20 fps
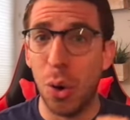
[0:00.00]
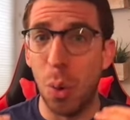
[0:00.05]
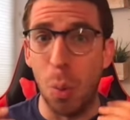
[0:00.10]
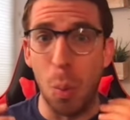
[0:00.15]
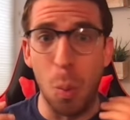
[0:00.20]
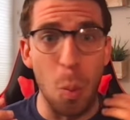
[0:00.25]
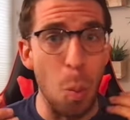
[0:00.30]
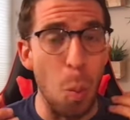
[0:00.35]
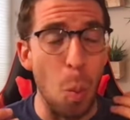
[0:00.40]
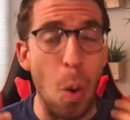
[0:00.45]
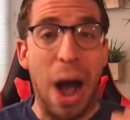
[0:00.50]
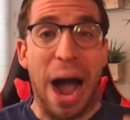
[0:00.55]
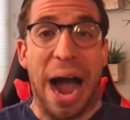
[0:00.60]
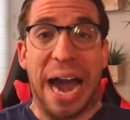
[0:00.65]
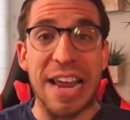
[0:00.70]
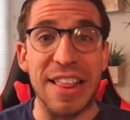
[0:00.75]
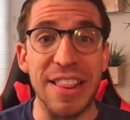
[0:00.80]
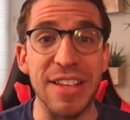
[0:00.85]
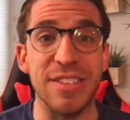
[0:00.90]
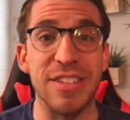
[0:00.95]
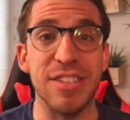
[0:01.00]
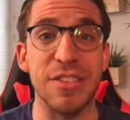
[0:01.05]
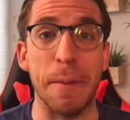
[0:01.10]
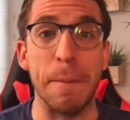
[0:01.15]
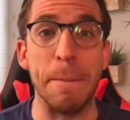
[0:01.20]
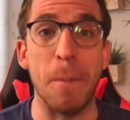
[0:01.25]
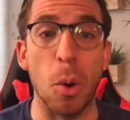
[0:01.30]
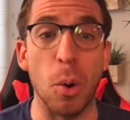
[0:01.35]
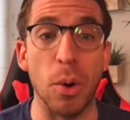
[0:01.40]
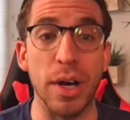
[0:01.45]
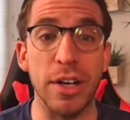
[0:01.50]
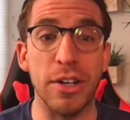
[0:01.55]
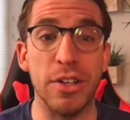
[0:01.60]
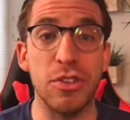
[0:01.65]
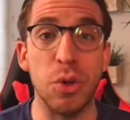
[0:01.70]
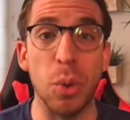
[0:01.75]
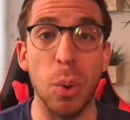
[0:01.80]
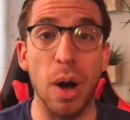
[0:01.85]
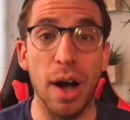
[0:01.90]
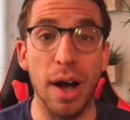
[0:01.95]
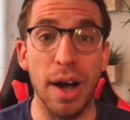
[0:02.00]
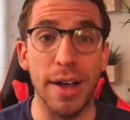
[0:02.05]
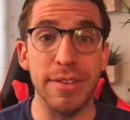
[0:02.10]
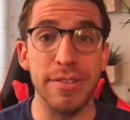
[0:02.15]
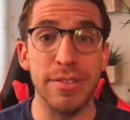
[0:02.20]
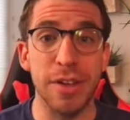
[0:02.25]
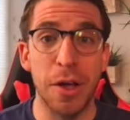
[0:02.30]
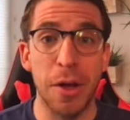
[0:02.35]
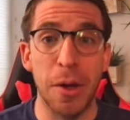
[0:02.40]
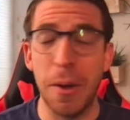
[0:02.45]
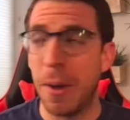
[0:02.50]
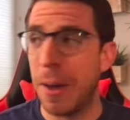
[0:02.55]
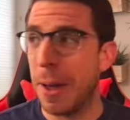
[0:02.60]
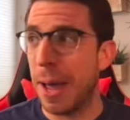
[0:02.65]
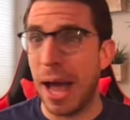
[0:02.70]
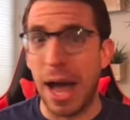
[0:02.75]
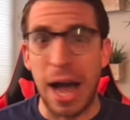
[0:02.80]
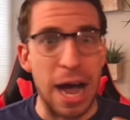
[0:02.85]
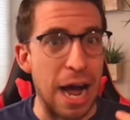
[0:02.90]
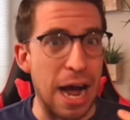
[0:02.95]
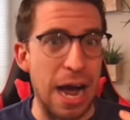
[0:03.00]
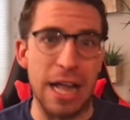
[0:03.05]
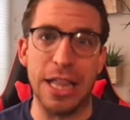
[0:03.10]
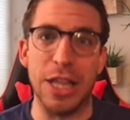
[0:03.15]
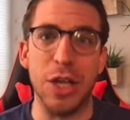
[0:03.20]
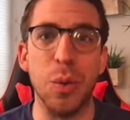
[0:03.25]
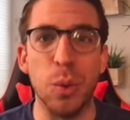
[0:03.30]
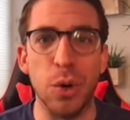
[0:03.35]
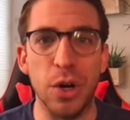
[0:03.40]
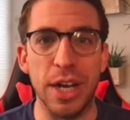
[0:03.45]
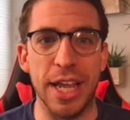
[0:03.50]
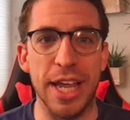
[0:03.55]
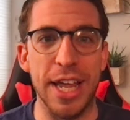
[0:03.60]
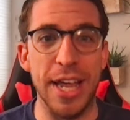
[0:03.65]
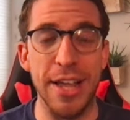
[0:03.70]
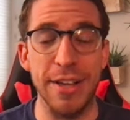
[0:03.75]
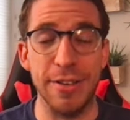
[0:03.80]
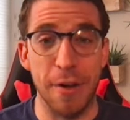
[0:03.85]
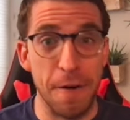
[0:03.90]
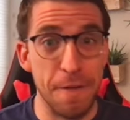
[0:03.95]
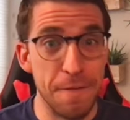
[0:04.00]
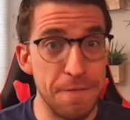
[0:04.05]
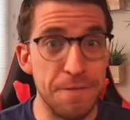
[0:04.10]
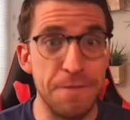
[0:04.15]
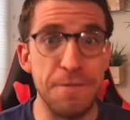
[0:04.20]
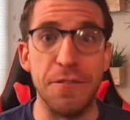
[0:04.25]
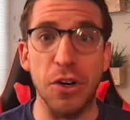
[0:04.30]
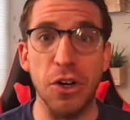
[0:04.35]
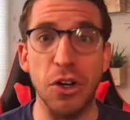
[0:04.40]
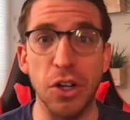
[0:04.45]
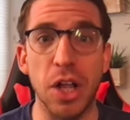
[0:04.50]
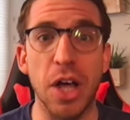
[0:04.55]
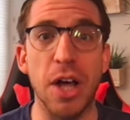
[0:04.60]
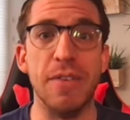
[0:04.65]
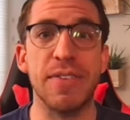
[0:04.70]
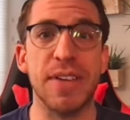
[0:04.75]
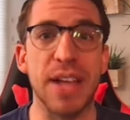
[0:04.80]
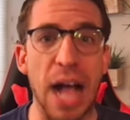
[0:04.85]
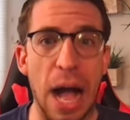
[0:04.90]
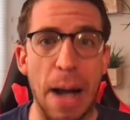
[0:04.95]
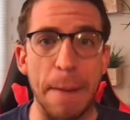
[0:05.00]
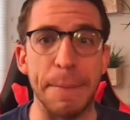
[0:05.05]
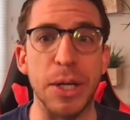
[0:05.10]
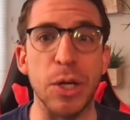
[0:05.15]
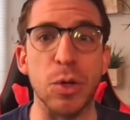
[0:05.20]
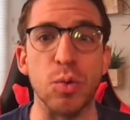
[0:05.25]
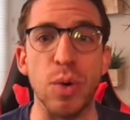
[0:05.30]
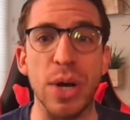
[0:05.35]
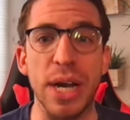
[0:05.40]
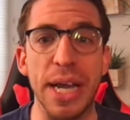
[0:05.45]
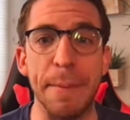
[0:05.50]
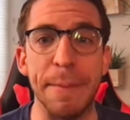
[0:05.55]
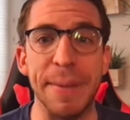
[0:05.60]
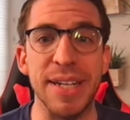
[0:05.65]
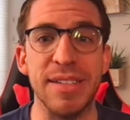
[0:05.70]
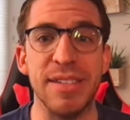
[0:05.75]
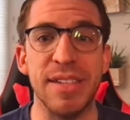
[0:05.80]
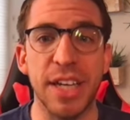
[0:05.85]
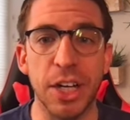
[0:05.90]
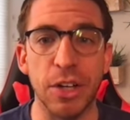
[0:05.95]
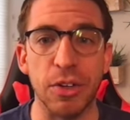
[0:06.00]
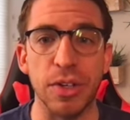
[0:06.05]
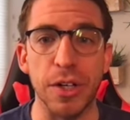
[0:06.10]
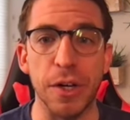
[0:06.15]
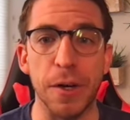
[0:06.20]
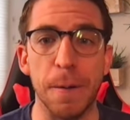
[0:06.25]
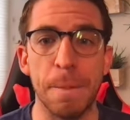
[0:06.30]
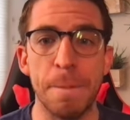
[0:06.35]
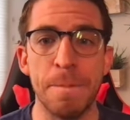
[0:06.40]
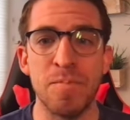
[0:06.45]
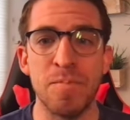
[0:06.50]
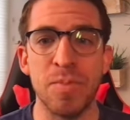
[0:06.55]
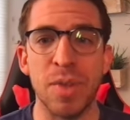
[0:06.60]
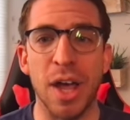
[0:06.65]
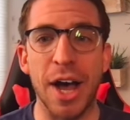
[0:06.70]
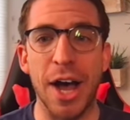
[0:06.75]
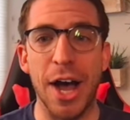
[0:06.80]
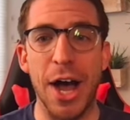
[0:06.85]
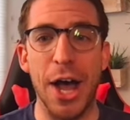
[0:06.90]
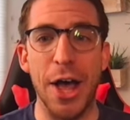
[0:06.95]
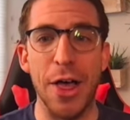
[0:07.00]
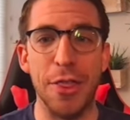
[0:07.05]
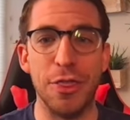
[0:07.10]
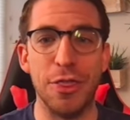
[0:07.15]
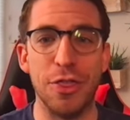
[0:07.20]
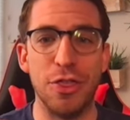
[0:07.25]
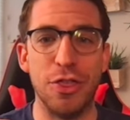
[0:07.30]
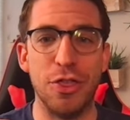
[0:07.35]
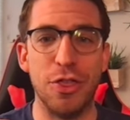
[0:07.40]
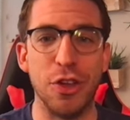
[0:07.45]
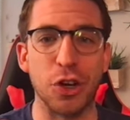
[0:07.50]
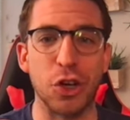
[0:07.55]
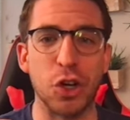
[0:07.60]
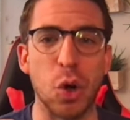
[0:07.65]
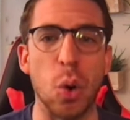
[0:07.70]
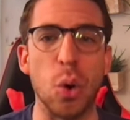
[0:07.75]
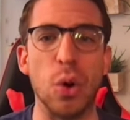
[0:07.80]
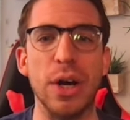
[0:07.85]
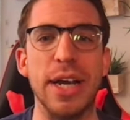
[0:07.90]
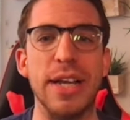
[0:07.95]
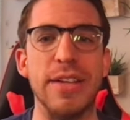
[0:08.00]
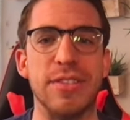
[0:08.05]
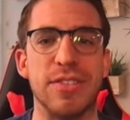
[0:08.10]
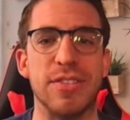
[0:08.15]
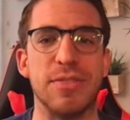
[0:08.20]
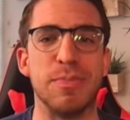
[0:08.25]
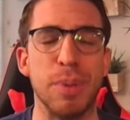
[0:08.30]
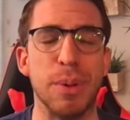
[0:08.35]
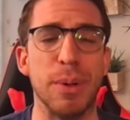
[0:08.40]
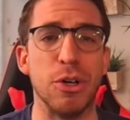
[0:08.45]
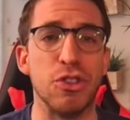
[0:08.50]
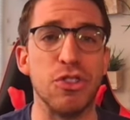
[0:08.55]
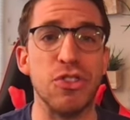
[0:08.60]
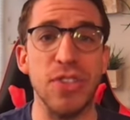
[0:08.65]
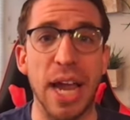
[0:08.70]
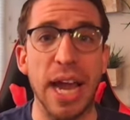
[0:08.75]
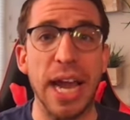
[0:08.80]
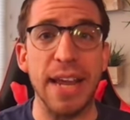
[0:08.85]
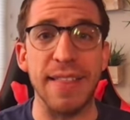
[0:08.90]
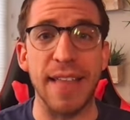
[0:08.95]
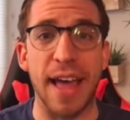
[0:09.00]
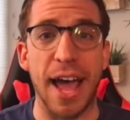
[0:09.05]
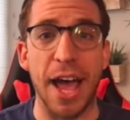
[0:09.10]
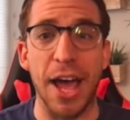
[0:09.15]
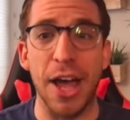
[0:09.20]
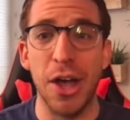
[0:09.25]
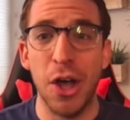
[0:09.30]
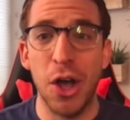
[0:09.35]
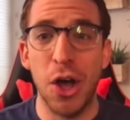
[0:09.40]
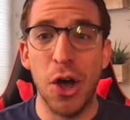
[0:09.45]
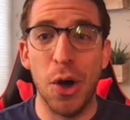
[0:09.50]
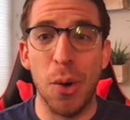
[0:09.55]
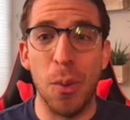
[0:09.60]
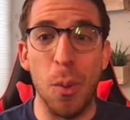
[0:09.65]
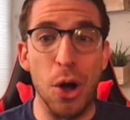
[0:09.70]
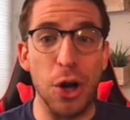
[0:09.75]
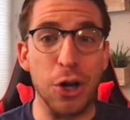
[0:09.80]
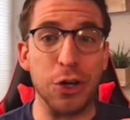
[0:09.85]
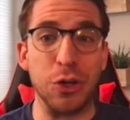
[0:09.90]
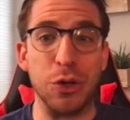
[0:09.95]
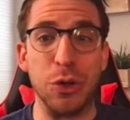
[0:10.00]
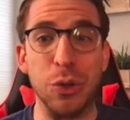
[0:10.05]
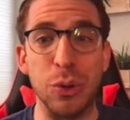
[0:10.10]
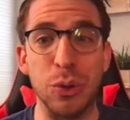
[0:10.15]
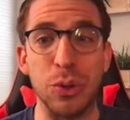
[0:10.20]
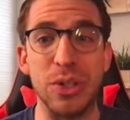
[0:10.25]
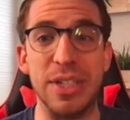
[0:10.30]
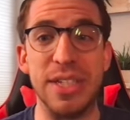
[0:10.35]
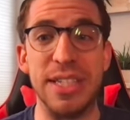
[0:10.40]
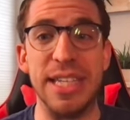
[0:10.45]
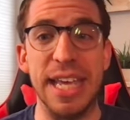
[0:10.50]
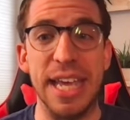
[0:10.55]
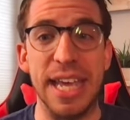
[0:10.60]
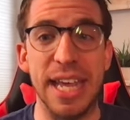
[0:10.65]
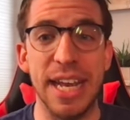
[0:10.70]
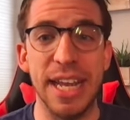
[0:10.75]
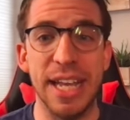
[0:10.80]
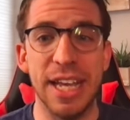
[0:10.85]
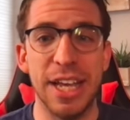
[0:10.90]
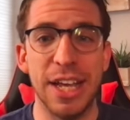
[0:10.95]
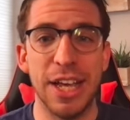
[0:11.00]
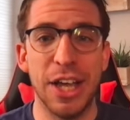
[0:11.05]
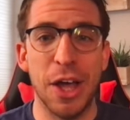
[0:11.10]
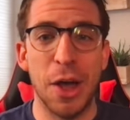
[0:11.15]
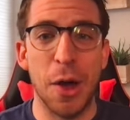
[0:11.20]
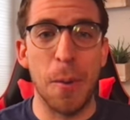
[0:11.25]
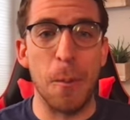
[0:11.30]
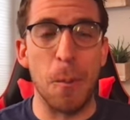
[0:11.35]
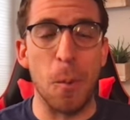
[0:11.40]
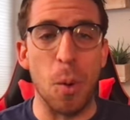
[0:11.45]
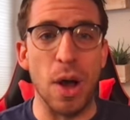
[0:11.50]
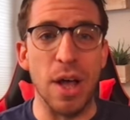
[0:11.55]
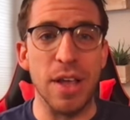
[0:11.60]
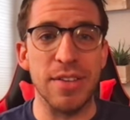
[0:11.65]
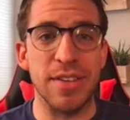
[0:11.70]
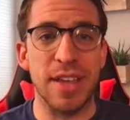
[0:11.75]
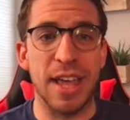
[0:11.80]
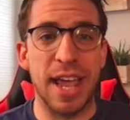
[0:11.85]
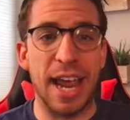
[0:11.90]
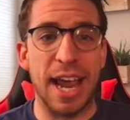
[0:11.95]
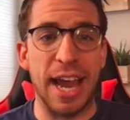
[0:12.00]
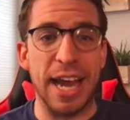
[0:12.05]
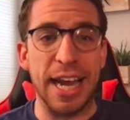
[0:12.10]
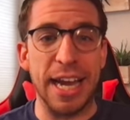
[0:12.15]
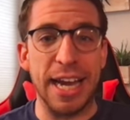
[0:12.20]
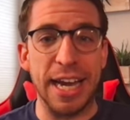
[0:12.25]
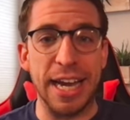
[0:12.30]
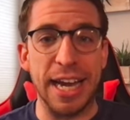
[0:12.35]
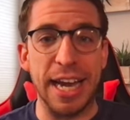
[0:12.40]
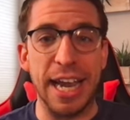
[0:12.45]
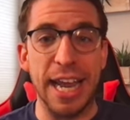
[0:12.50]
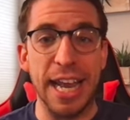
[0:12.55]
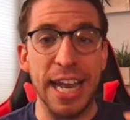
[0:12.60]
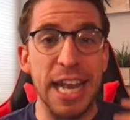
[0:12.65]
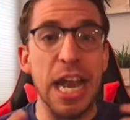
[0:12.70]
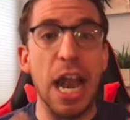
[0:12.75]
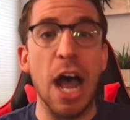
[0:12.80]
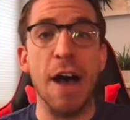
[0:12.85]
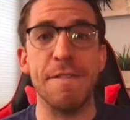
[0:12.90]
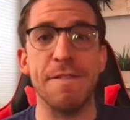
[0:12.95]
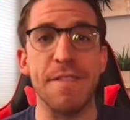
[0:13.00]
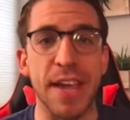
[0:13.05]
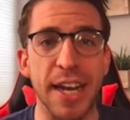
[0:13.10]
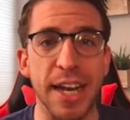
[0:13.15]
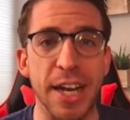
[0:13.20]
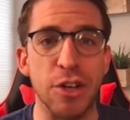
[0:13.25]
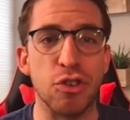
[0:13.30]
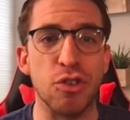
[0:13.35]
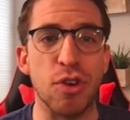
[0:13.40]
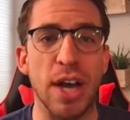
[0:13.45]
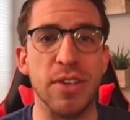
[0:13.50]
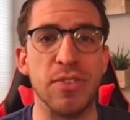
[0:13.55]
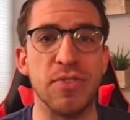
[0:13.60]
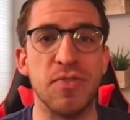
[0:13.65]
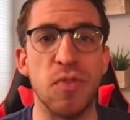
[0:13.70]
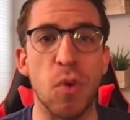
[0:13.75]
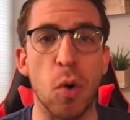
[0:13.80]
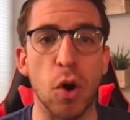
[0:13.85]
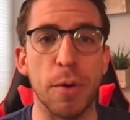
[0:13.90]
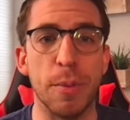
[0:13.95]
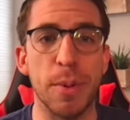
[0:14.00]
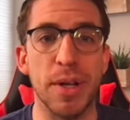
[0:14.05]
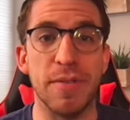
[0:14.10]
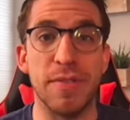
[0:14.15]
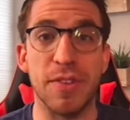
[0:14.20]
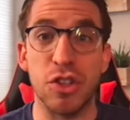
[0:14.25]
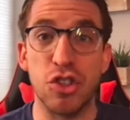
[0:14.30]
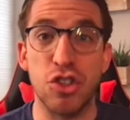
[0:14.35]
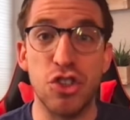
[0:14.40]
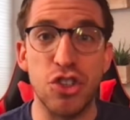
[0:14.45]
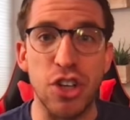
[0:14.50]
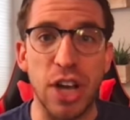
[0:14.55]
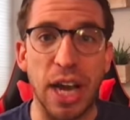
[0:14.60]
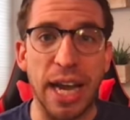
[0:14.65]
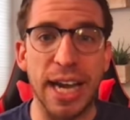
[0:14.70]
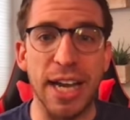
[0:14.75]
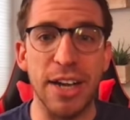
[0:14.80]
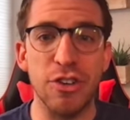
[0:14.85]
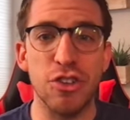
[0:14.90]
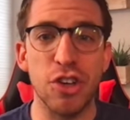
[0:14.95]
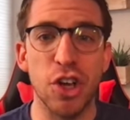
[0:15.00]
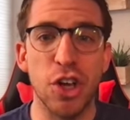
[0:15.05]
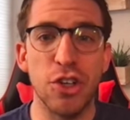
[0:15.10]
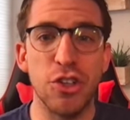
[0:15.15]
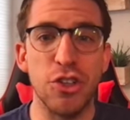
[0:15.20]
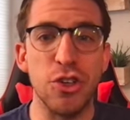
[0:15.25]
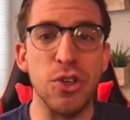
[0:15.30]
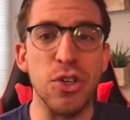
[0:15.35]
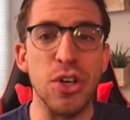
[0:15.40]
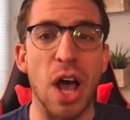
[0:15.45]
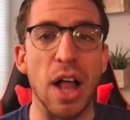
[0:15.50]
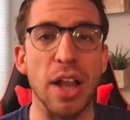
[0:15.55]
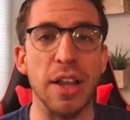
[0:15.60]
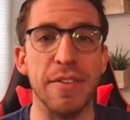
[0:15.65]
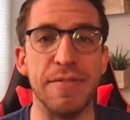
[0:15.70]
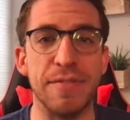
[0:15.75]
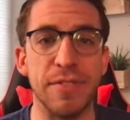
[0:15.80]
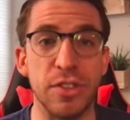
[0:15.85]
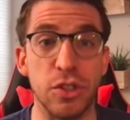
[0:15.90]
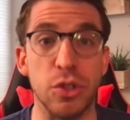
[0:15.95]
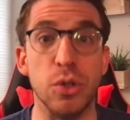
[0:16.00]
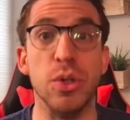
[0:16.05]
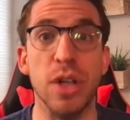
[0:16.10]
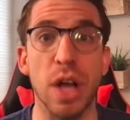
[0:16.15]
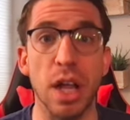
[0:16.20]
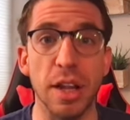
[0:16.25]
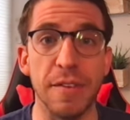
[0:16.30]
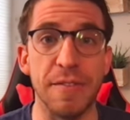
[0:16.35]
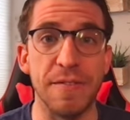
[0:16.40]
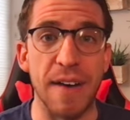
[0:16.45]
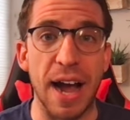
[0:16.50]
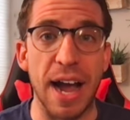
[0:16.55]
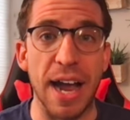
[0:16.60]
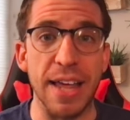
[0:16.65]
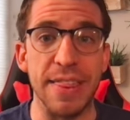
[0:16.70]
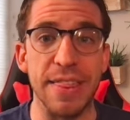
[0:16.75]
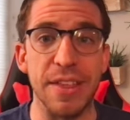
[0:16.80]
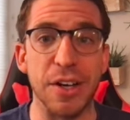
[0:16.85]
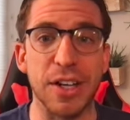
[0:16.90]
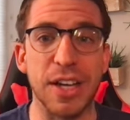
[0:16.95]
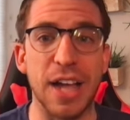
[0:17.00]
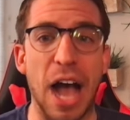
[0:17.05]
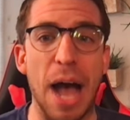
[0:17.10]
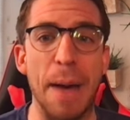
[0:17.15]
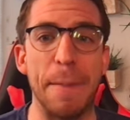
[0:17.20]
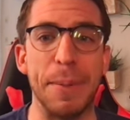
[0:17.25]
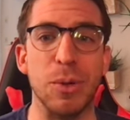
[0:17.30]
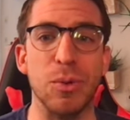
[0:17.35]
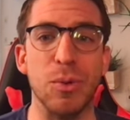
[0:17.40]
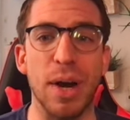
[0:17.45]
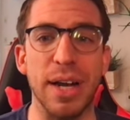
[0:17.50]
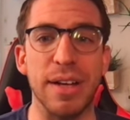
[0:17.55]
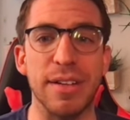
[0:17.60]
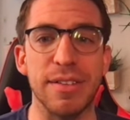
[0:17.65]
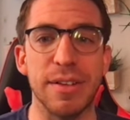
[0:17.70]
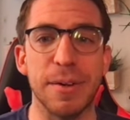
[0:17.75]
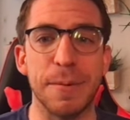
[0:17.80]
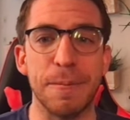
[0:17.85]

Why this is important to us? Hollywood is full of copywritten material. Uh, the court is saying that what Google did was a enough in a transformative change to nullify, to nullify the copyright.